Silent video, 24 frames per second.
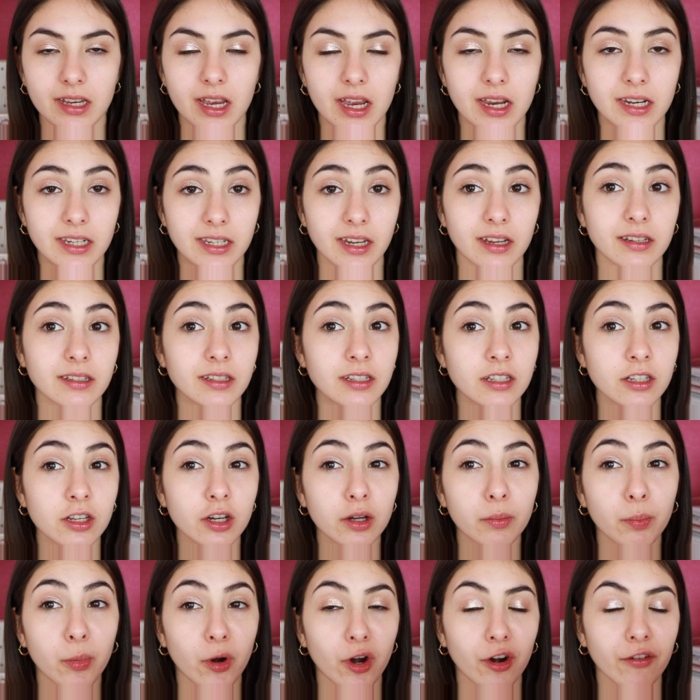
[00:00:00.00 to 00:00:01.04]
it doesn't
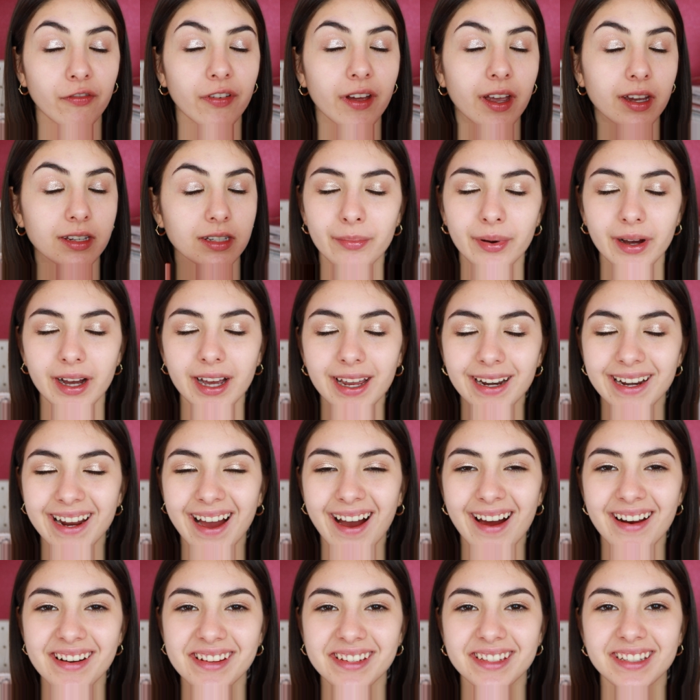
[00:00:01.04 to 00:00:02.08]
look perfect, but
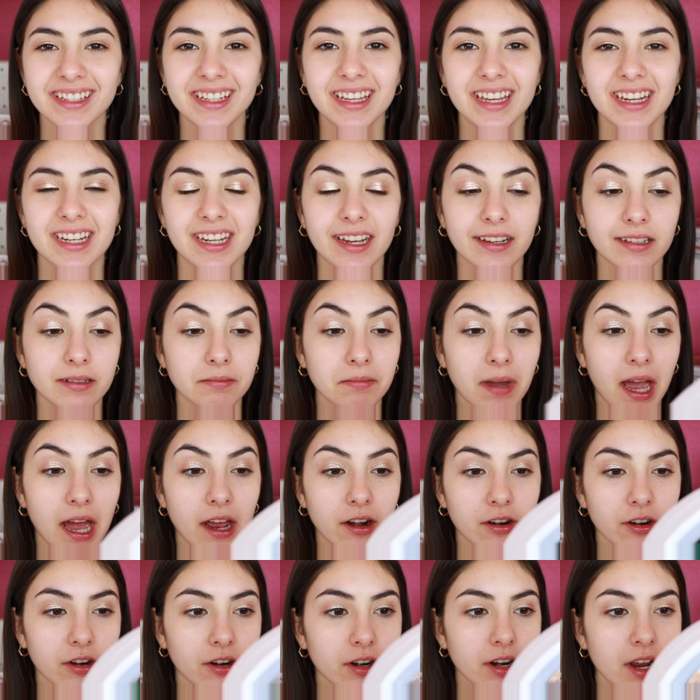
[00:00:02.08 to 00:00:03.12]
honestly, it doesn't
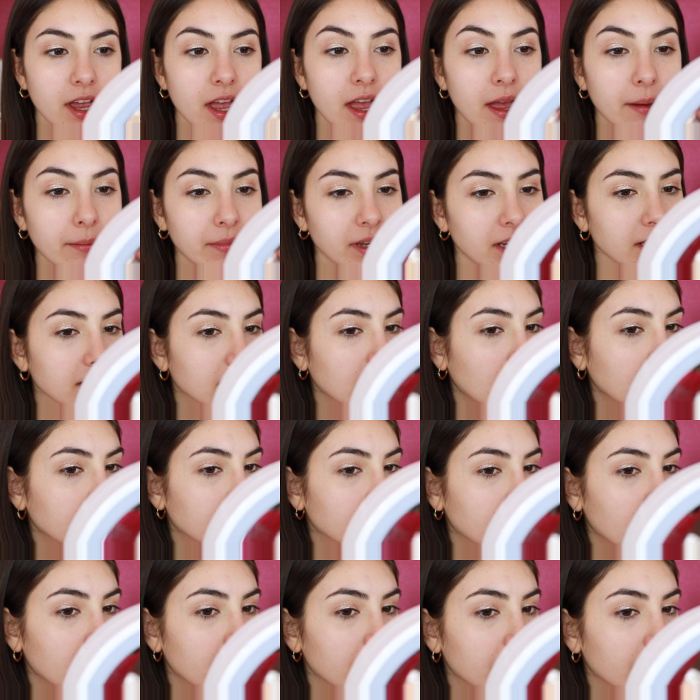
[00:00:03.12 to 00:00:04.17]
matter because that's
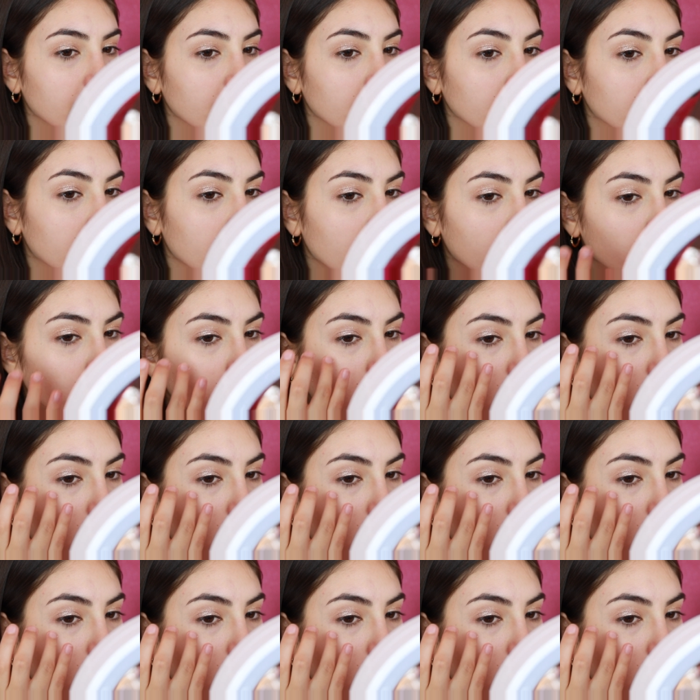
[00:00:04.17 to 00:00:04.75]
kind of the look that I'm